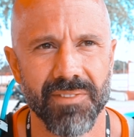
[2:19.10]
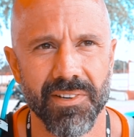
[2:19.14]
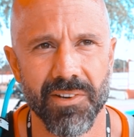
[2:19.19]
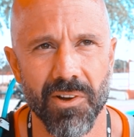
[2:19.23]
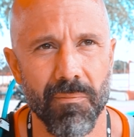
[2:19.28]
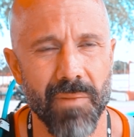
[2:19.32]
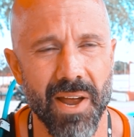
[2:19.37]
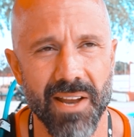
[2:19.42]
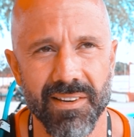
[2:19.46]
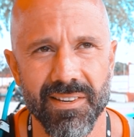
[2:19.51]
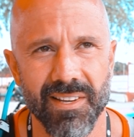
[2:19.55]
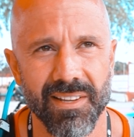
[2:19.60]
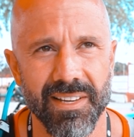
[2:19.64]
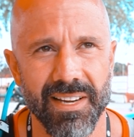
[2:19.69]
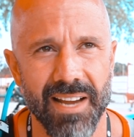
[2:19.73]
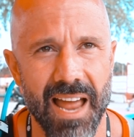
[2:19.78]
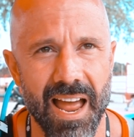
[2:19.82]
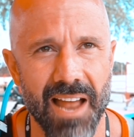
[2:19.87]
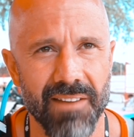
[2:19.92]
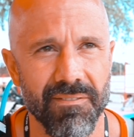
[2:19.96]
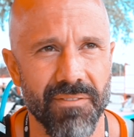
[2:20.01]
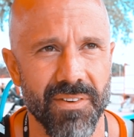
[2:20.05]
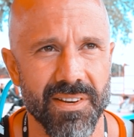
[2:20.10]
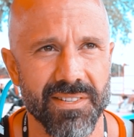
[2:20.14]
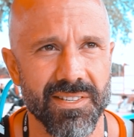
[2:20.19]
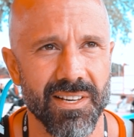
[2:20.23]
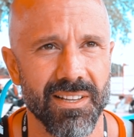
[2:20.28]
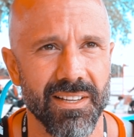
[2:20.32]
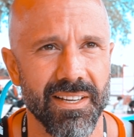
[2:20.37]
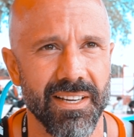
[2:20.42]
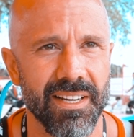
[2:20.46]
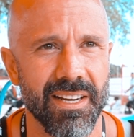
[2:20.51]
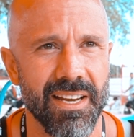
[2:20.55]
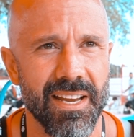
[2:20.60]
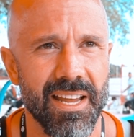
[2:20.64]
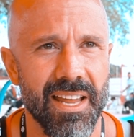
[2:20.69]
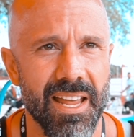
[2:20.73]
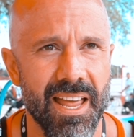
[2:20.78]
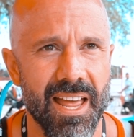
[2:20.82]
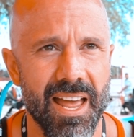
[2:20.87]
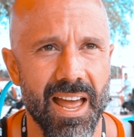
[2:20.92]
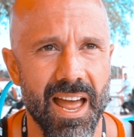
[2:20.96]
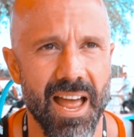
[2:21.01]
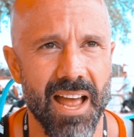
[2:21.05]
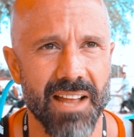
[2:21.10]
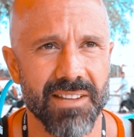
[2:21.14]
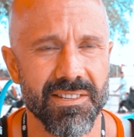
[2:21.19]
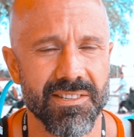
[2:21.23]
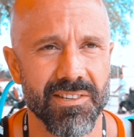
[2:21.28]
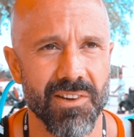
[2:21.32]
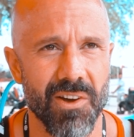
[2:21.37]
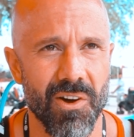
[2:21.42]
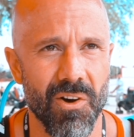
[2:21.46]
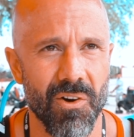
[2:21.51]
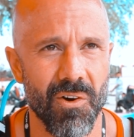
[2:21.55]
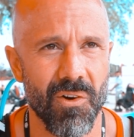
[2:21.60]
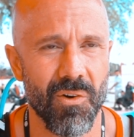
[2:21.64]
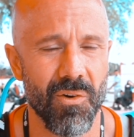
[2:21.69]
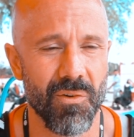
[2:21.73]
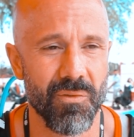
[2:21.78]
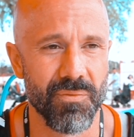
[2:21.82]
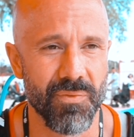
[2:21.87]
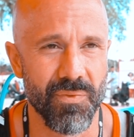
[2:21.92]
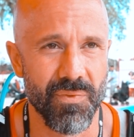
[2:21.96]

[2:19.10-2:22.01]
mentally and physically. And so,